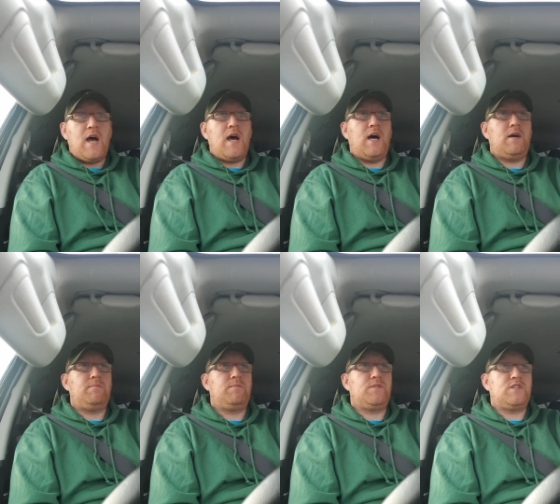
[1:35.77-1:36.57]

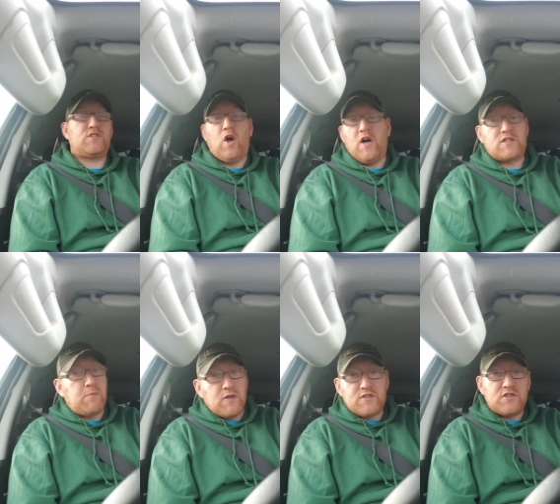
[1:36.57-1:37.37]
It's not a
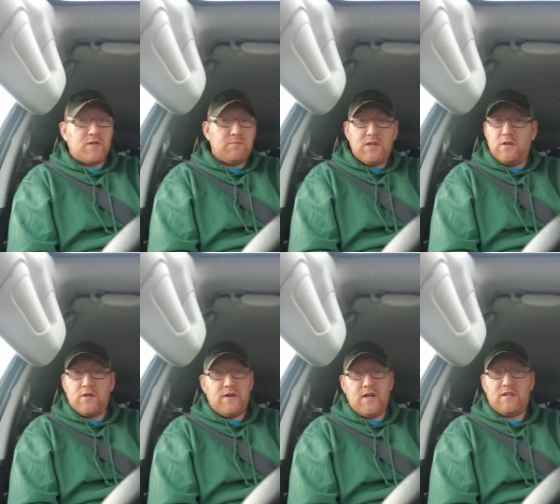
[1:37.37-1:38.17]
sponsorship deal
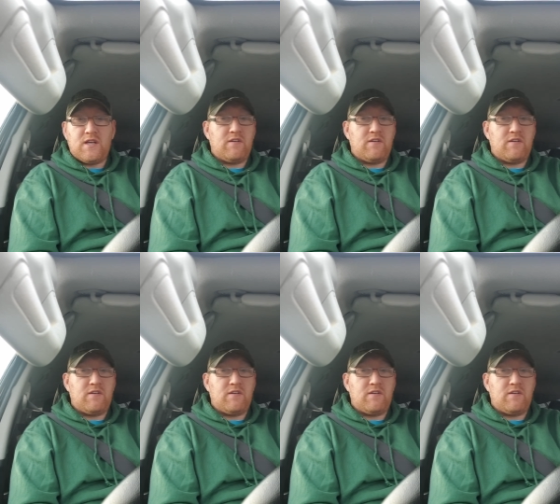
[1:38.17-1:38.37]
or anything.